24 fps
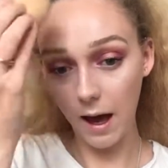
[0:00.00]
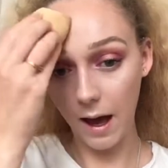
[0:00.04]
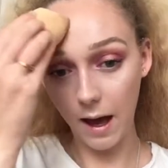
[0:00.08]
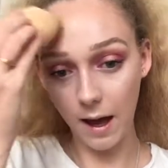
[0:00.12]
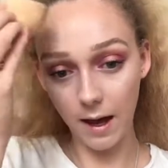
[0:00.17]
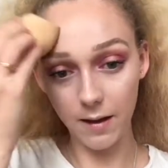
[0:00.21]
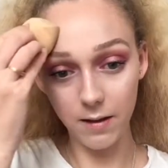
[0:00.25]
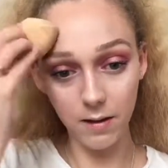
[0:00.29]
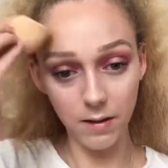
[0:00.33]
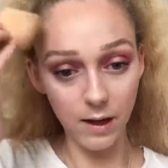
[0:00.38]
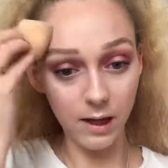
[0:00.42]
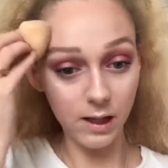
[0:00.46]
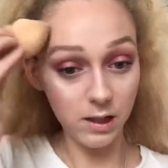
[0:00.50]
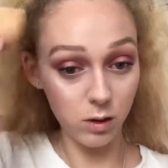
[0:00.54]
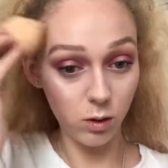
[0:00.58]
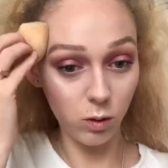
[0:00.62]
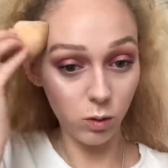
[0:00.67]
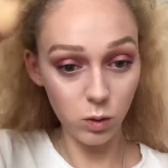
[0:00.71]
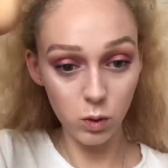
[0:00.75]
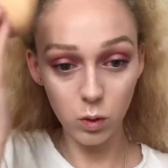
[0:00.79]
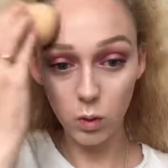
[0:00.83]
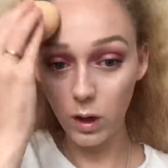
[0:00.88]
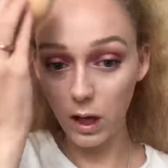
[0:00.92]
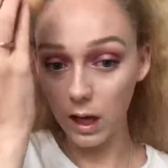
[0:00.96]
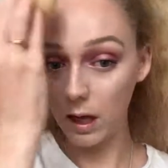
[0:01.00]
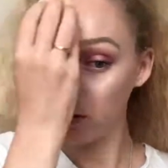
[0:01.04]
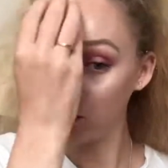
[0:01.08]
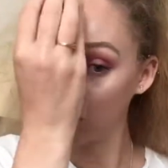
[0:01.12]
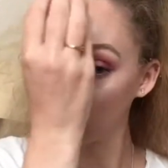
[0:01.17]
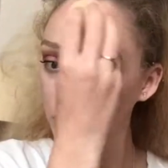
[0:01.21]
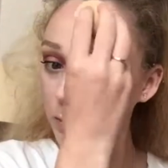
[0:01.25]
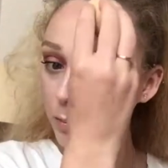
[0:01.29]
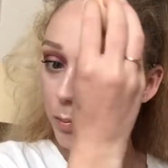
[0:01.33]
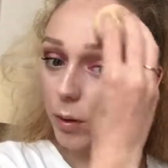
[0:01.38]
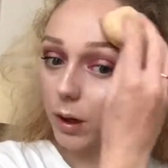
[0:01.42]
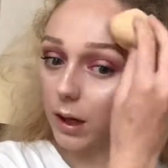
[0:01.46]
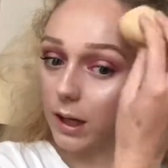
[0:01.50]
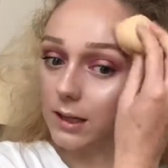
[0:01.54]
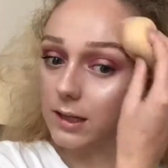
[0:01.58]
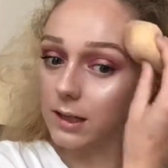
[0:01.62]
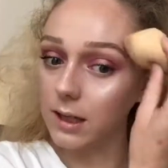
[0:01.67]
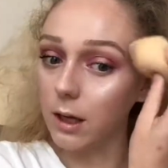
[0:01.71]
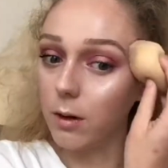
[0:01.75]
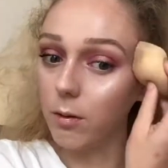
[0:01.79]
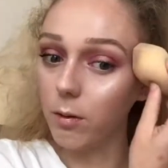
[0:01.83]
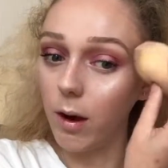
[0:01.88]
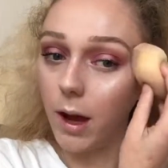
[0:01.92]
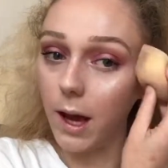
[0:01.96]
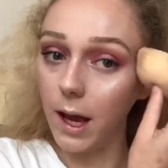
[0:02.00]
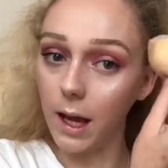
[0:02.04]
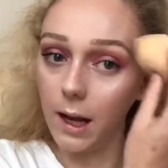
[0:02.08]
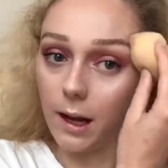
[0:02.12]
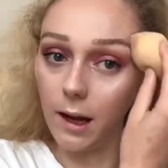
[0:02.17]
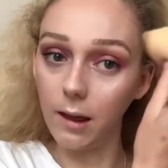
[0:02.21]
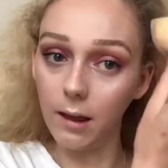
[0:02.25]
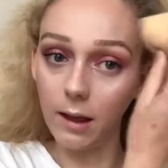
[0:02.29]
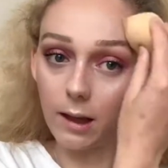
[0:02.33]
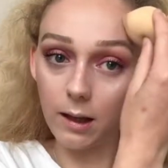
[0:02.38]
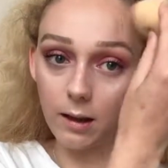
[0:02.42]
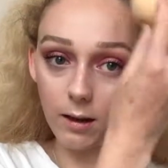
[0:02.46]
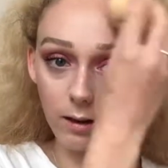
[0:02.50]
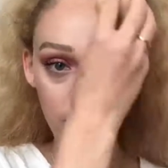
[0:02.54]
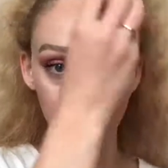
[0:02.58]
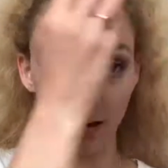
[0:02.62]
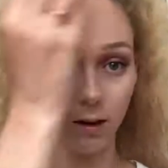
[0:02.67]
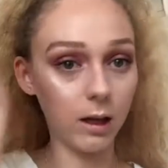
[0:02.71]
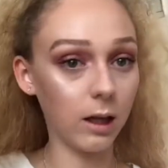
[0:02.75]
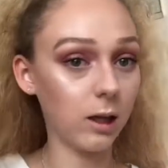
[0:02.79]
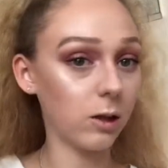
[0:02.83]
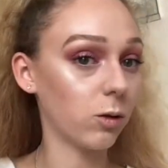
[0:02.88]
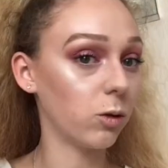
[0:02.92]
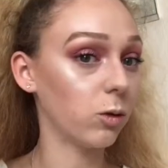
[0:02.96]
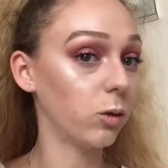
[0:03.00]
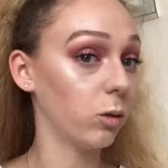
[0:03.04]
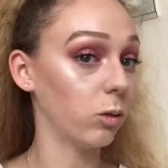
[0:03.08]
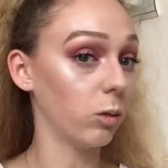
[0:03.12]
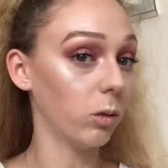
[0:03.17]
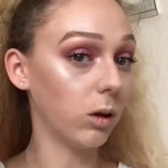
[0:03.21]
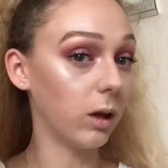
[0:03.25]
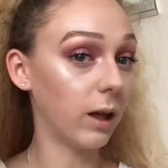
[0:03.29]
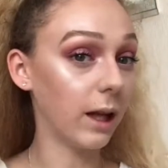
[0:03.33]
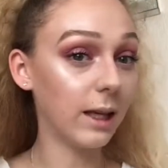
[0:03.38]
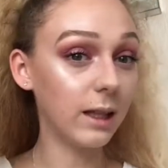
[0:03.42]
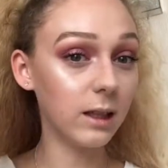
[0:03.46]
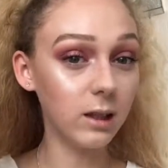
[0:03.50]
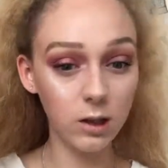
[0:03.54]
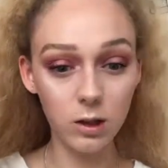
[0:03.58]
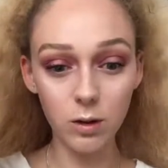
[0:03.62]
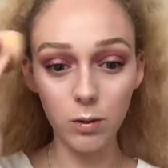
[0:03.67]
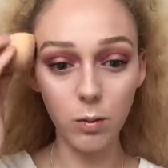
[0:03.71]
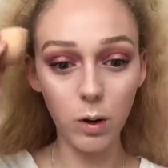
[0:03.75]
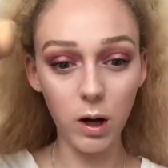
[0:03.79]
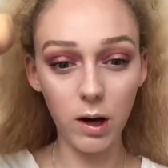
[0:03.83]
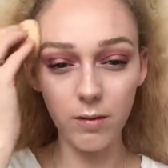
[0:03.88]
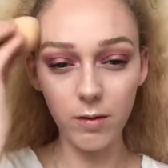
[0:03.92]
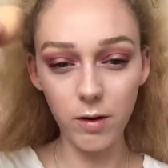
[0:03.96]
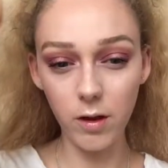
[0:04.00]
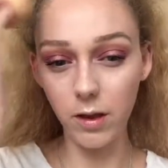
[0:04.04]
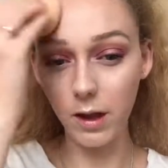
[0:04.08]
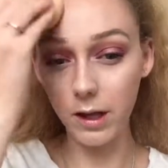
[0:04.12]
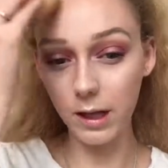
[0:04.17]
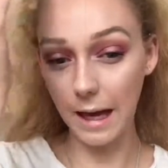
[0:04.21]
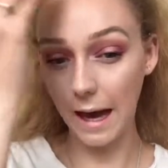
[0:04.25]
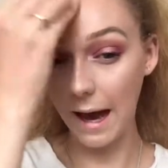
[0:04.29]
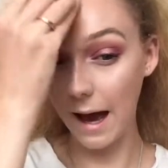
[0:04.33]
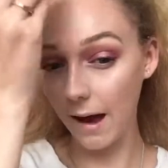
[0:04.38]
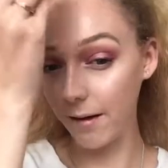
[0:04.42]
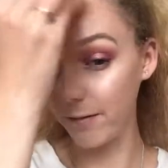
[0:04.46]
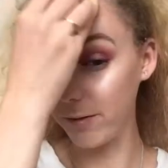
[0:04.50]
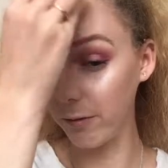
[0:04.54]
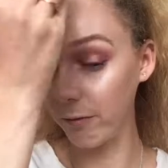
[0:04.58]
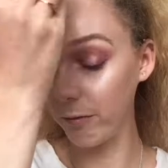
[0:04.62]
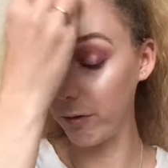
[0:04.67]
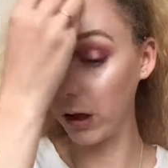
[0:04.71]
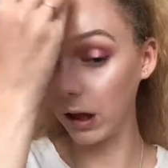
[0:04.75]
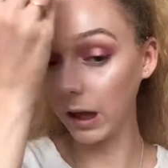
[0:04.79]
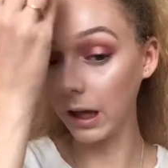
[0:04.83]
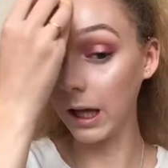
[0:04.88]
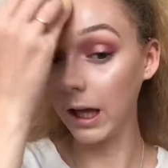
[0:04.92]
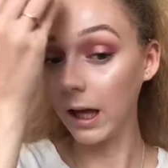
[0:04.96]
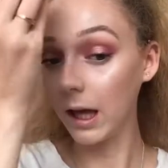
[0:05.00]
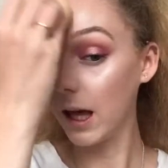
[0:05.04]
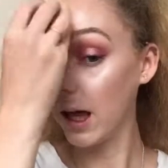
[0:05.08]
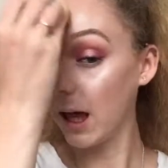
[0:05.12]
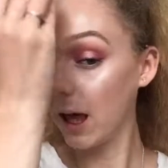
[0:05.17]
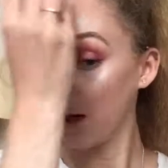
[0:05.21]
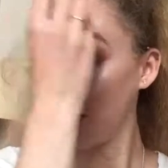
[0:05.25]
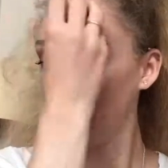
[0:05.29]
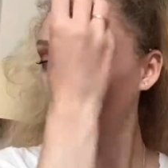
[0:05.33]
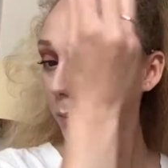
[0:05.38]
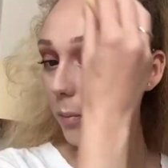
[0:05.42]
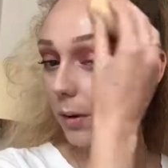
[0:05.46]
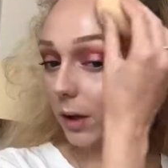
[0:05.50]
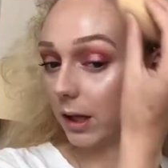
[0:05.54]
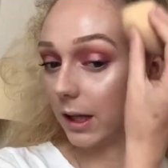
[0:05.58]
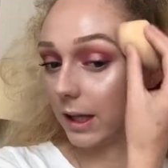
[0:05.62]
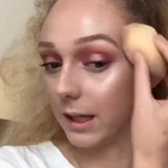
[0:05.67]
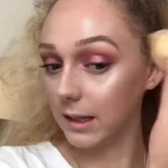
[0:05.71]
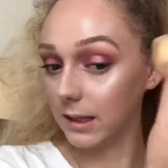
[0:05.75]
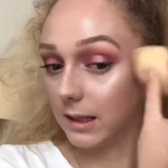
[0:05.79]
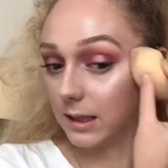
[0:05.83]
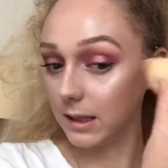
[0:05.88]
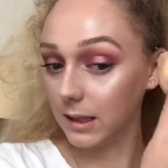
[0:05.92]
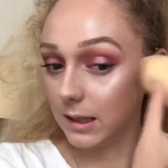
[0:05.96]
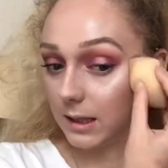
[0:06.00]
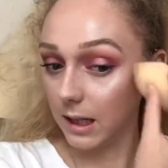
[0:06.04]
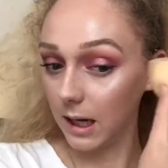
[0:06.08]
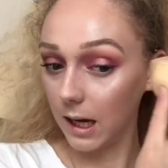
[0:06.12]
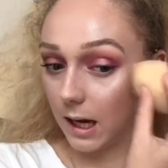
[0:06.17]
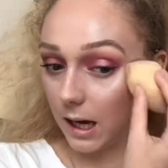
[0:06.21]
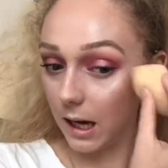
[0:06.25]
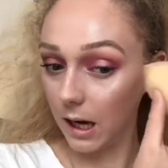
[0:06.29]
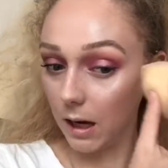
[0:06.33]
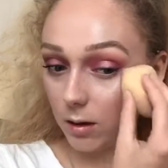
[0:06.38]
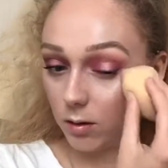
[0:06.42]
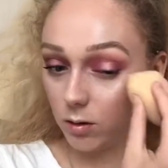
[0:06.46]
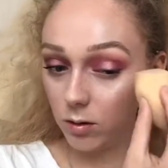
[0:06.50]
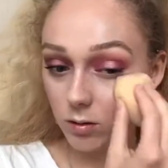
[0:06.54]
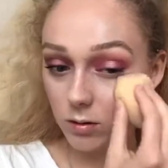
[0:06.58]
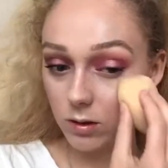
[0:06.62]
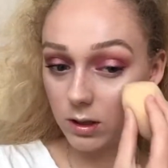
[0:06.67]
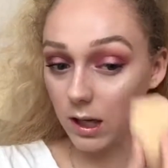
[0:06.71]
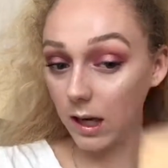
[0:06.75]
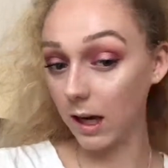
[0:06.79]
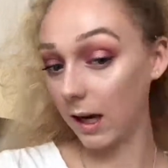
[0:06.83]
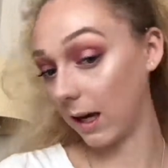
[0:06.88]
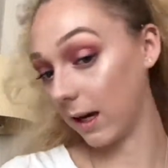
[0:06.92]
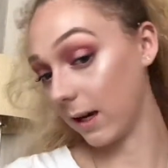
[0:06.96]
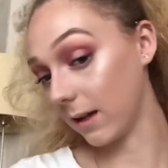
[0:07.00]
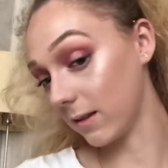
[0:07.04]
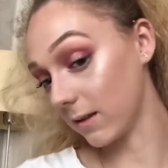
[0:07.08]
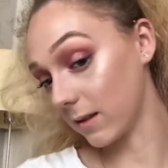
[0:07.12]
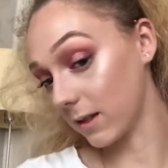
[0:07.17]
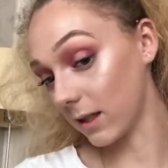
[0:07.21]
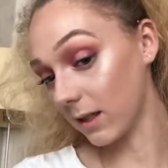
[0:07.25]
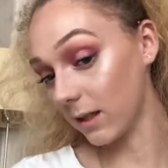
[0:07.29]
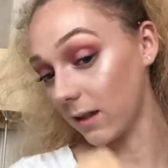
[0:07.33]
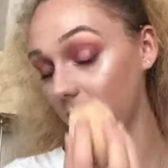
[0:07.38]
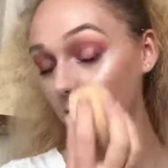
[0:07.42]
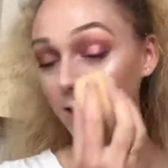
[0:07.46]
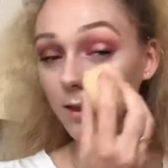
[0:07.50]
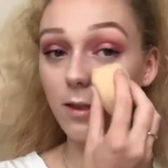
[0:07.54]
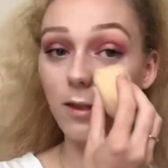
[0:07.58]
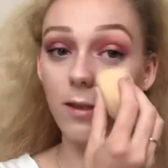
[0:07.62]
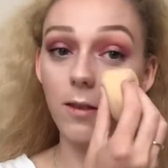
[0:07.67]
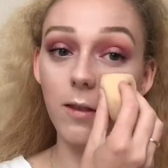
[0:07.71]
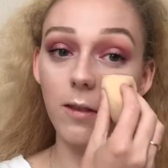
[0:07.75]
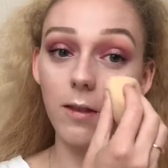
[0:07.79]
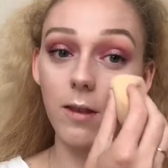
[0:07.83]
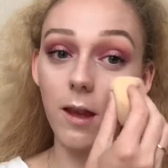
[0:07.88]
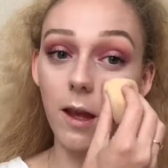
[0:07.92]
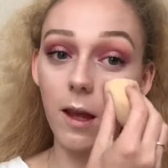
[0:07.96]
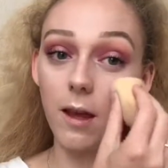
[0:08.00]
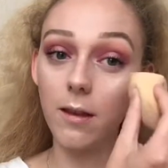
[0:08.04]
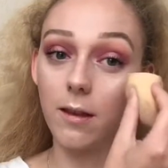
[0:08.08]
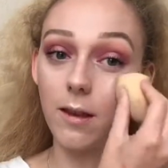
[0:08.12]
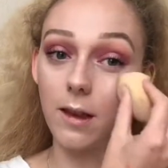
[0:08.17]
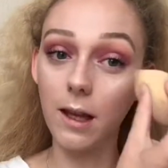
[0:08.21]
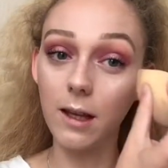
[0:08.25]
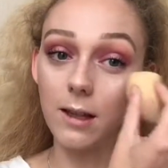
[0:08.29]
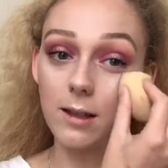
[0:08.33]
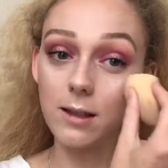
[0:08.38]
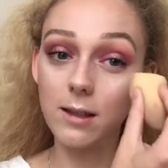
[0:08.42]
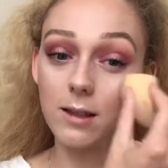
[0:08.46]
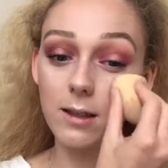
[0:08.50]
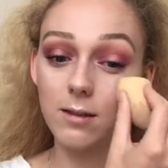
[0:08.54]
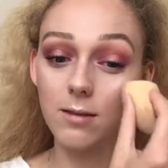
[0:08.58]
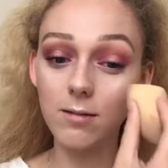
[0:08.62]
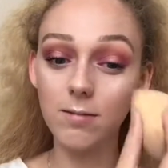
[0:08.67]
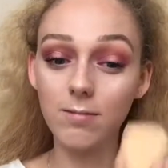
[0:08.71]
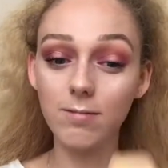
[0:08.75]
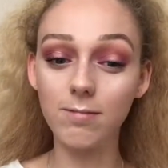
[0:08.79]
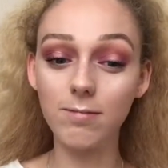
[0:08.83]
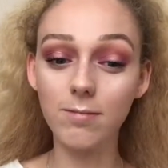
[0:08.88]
and this also helps blend out any like little lines or whatever that you haven't really blended out. And this,